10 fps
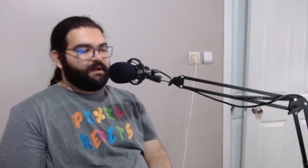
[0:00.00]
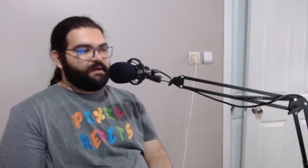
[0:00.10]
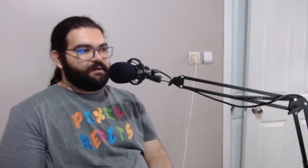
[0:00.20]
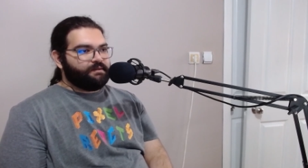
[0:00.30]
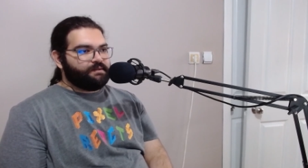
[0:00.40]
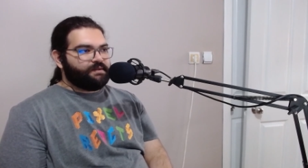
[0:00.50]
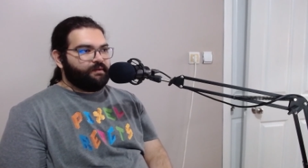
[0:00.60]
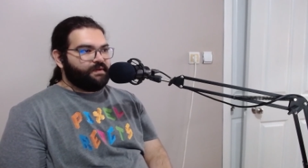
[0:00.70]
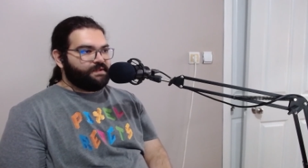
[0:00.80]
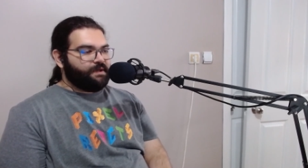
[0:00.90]
and
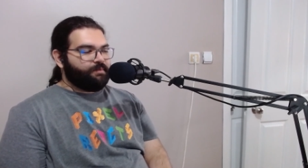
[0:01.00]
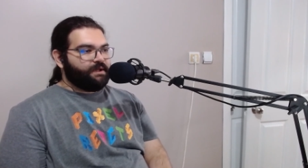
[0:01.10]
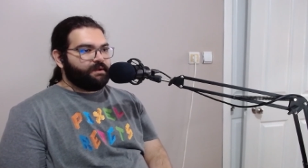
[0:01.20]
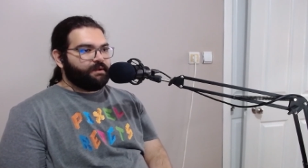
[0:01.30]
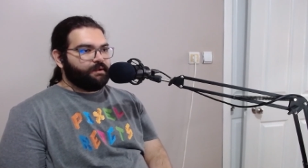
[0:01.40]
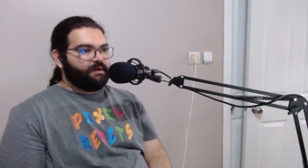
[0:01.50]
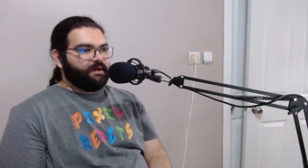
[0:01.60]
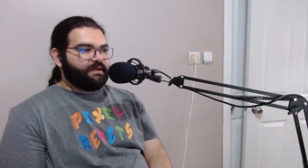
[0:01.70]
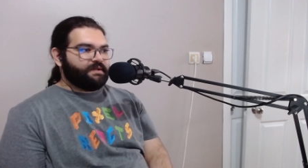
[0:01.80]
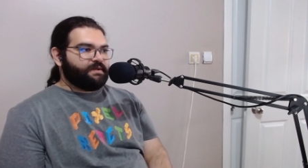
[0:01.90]
stuff was happening.
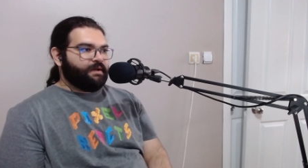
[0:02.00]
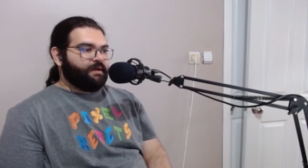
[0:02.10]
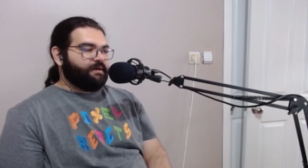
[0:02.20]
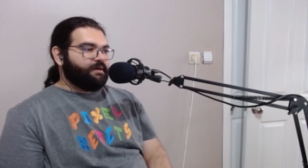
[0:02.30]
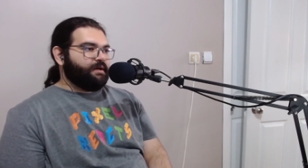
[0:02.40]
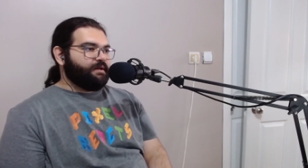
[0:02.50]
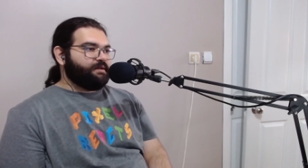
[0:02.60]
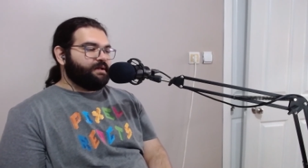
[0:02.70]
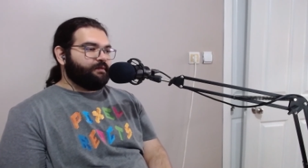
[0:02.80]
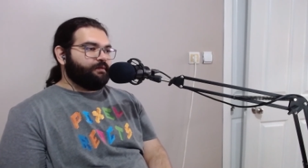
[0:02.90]
I guess Hannah had a
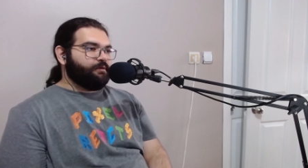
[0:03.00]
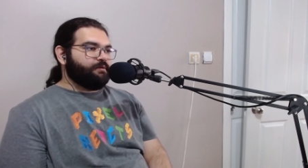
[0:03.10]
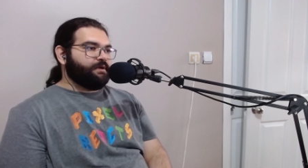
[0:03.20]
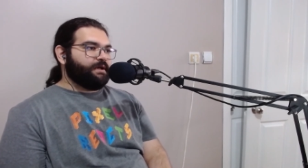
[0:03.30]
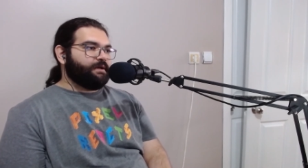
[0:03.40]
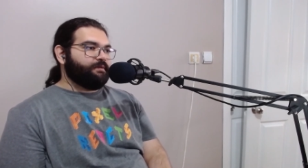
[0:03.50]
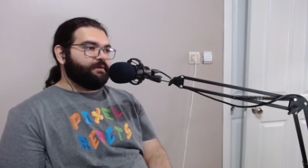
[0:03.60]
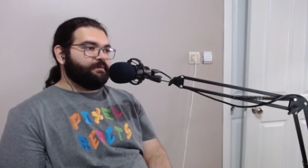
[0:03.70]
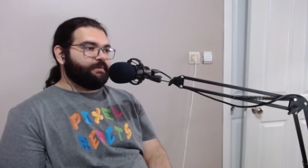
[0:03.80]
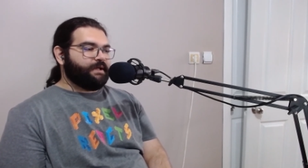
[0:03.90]
thing for Ulrich
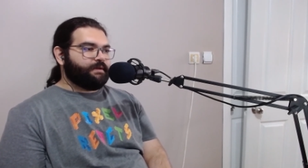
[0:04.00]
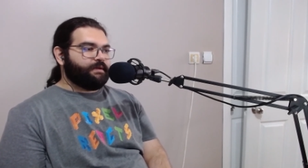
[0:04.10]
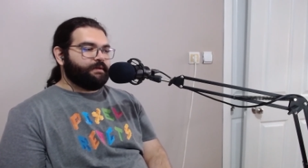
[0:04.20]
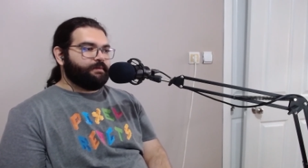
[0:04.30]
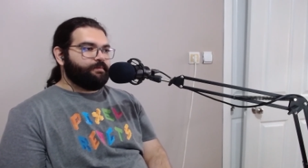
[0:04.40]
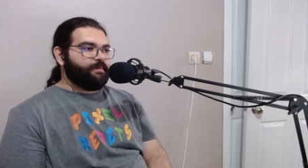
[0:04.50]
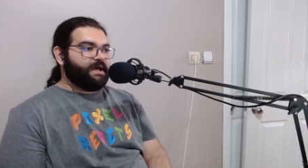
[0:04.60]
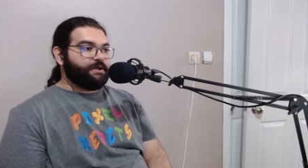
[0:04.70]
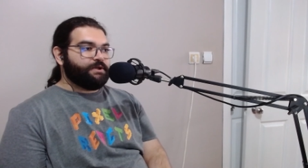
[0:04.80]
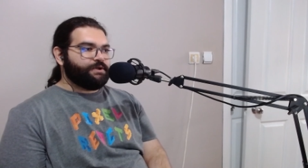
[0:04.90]
from that
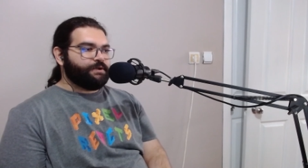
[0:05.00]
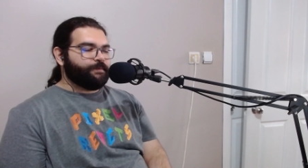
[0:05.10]
age.